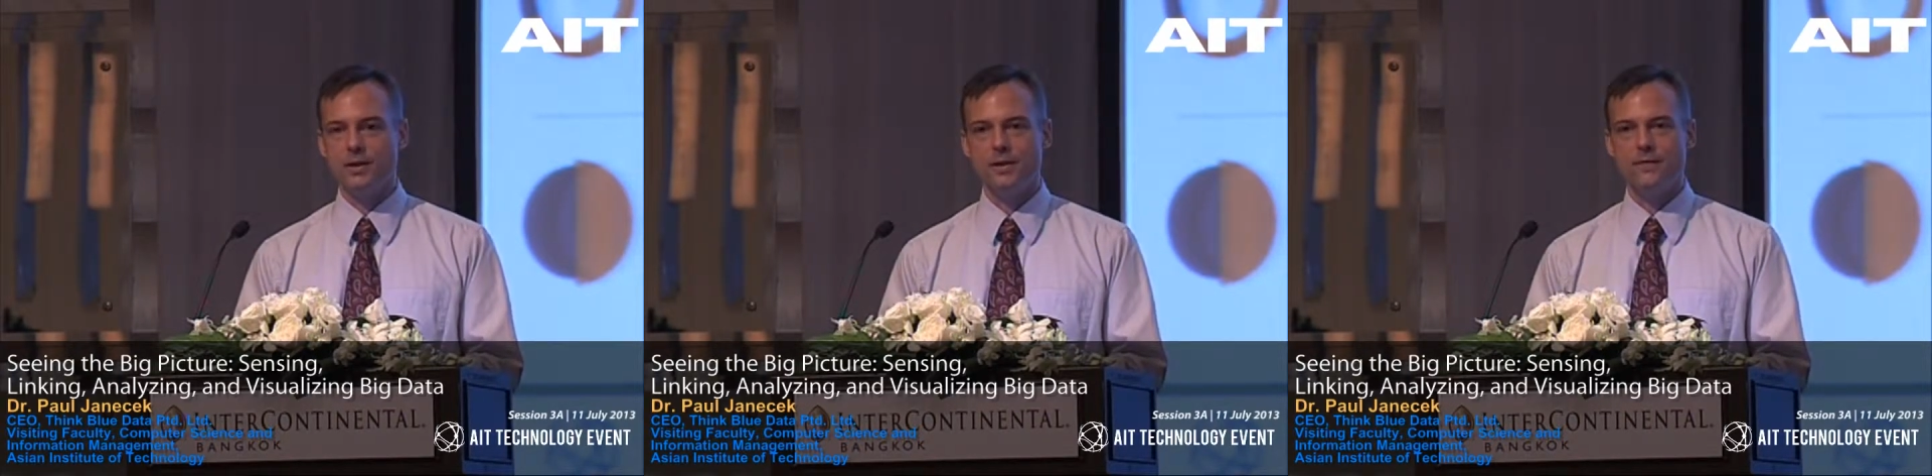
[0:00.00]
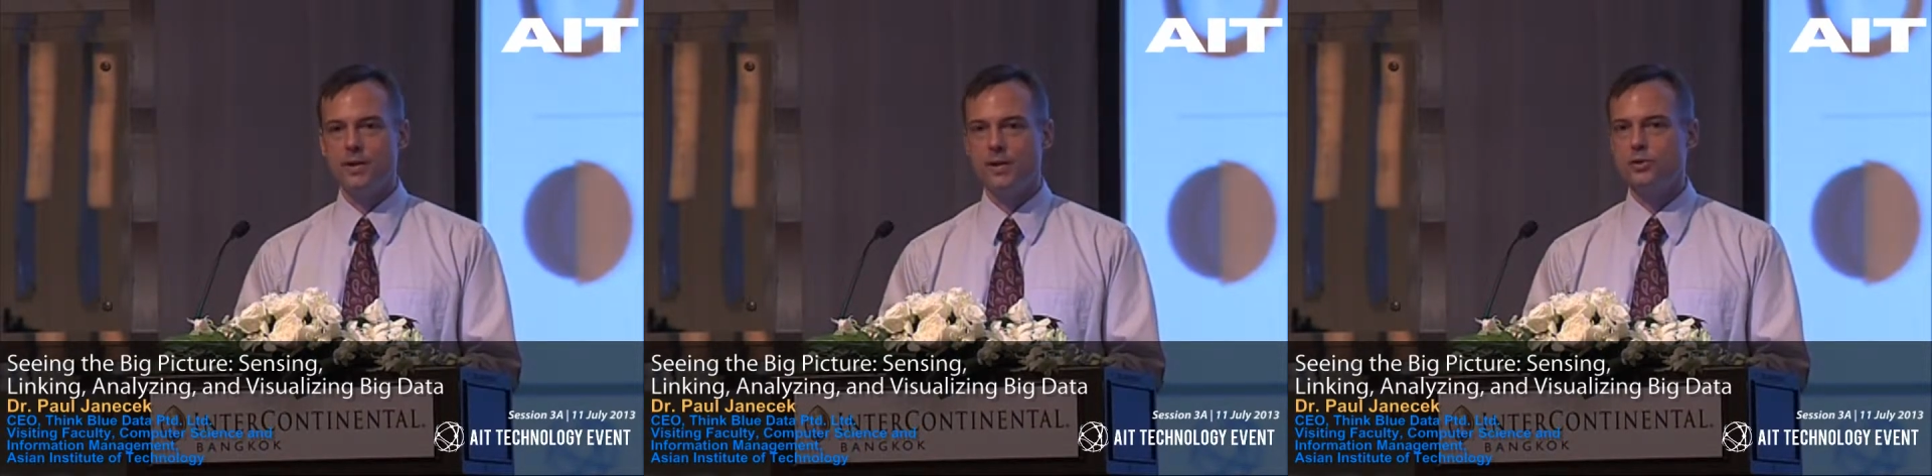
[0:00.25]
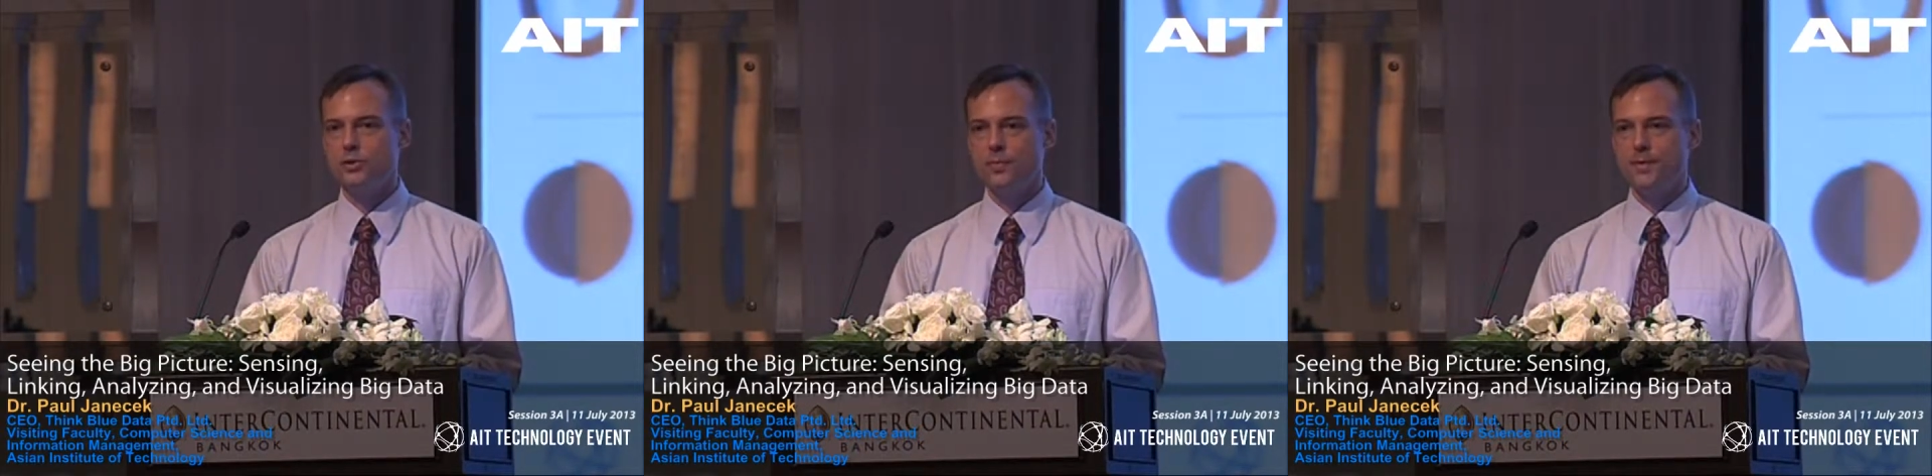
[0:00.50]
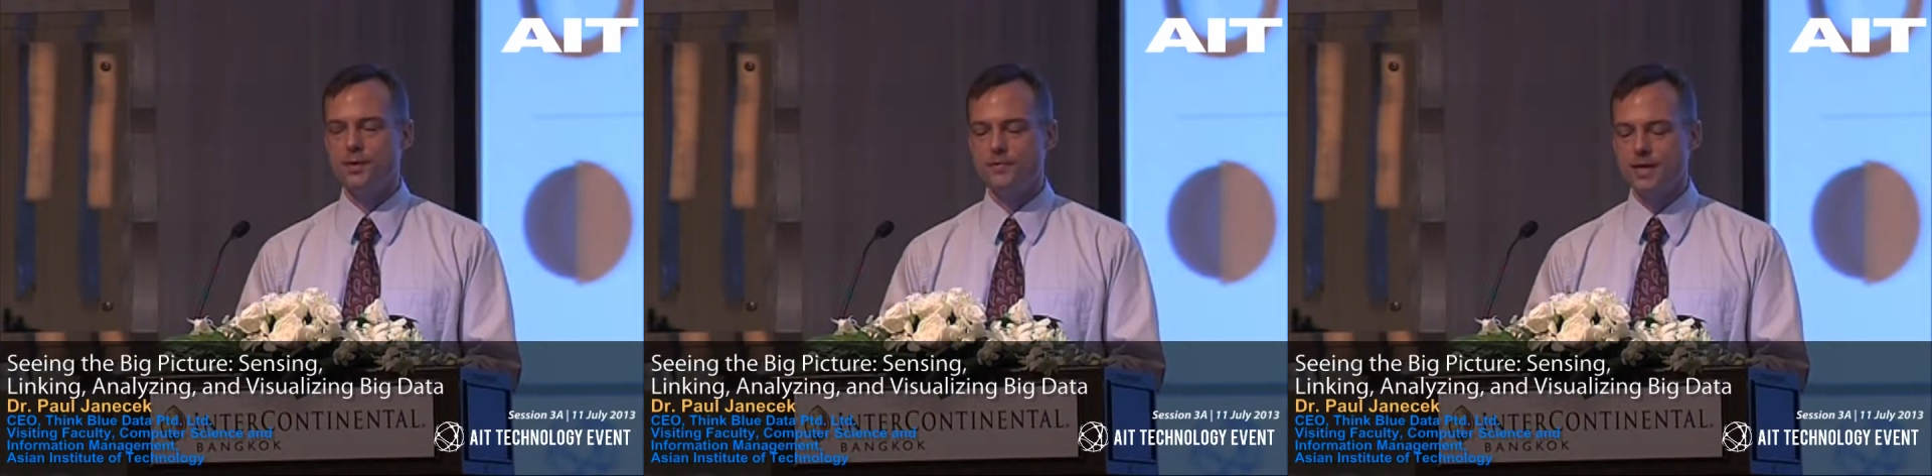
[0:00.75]
in a very
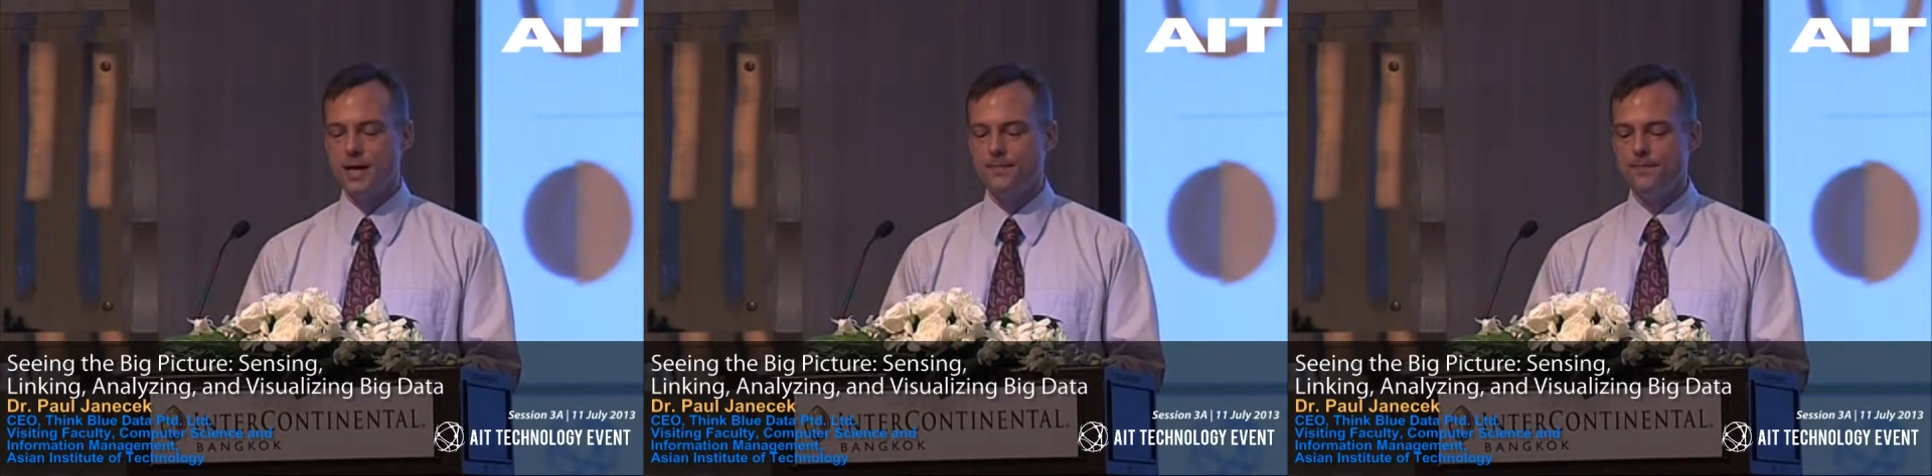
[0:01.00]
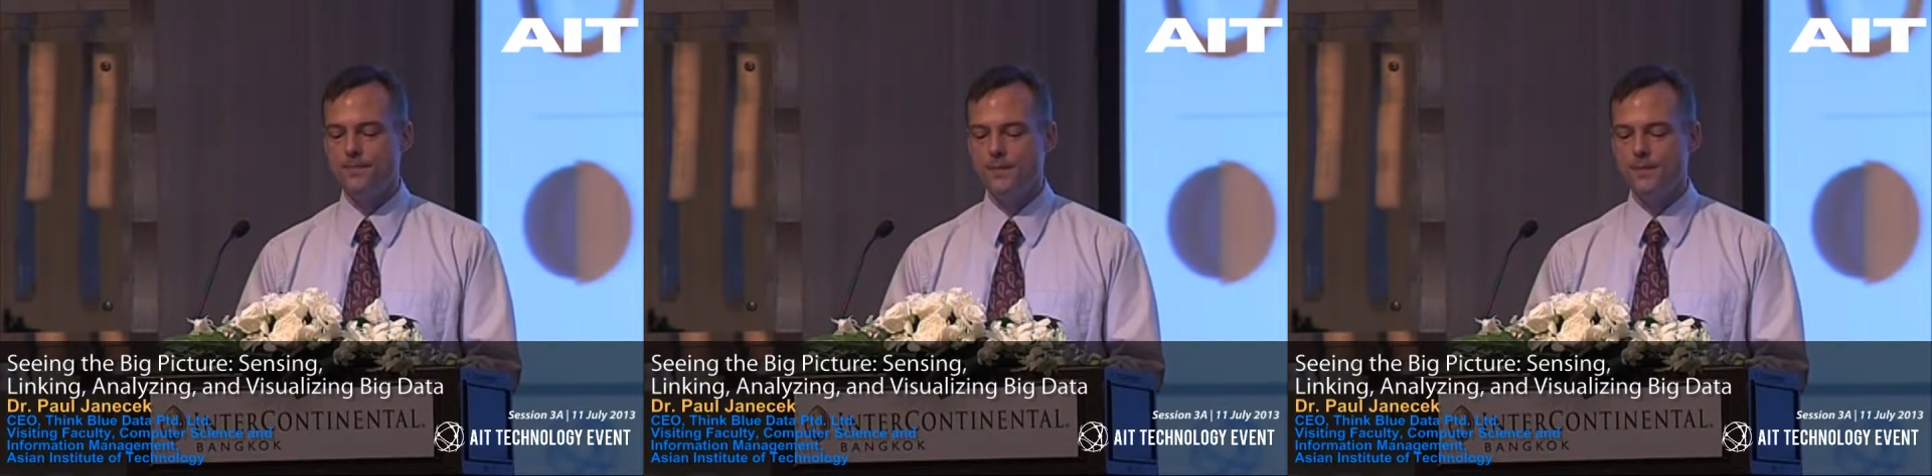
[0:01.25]
short period of time.